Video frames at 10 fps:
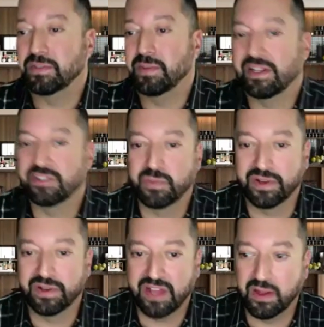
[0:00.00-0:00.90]
but I just want
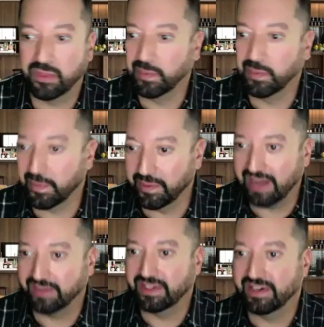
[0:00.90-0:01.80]
to kind of throw it
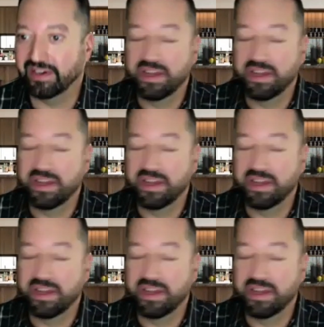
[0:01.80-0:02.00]
out there